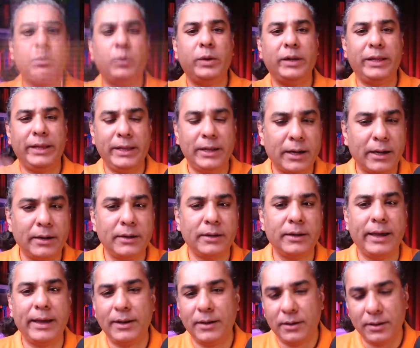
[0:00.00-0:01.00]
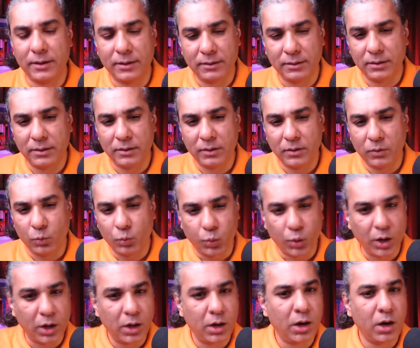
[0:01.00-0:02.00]
between Iran and
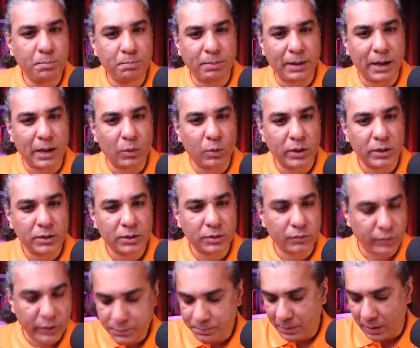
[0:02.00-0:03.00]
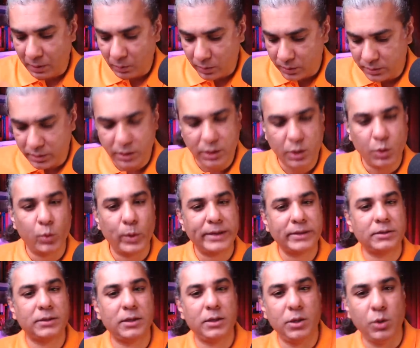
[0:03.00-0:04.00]
world powers, which powers the
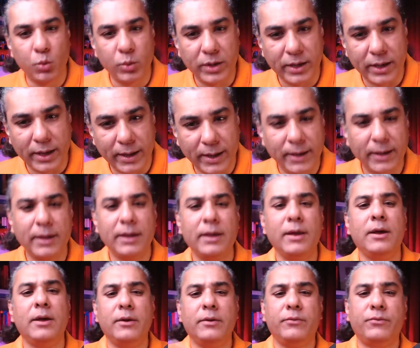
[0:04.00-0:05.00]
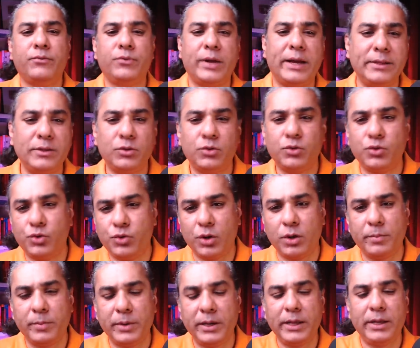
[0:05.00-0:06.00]
US, the UK, France,
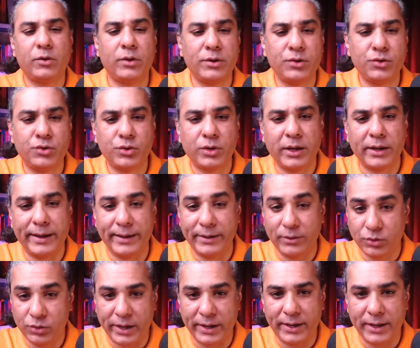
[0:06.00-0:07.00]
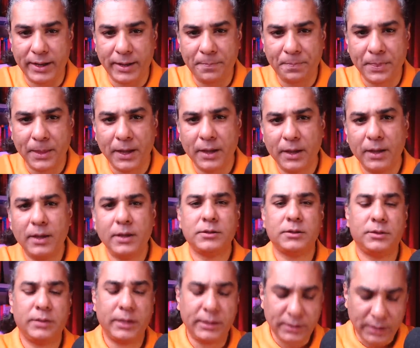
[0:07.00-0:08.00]
Germany, Russia, and China.
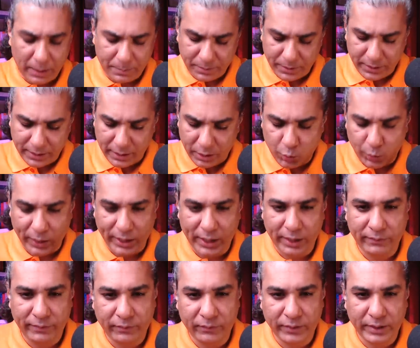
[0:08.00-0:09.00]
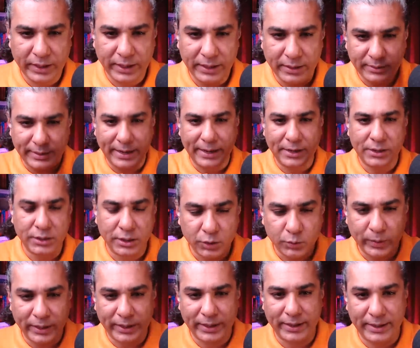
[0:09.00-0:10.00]
So this happened in 2015.
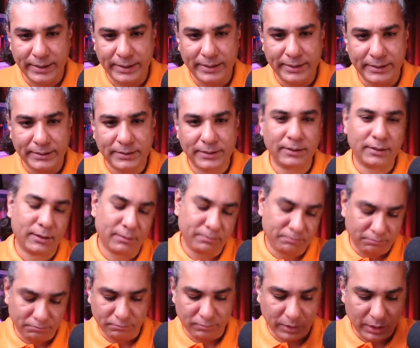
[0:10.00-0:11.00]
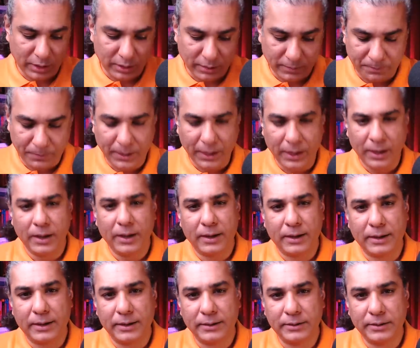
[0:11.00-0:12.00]
Sanctions were eased. Uh, you know,
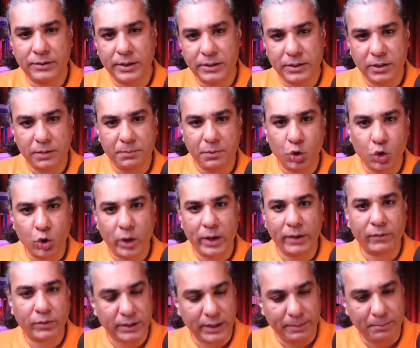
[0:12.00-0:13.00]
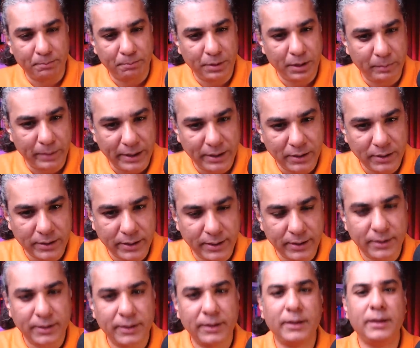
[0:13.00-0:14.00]
uh, the JCPOA was
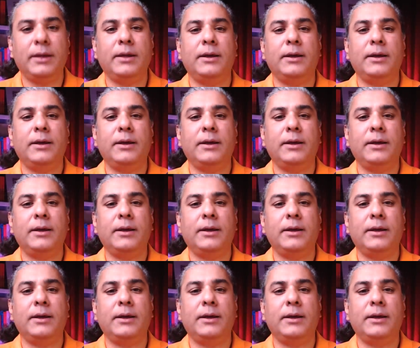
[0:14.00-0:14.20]
implemented,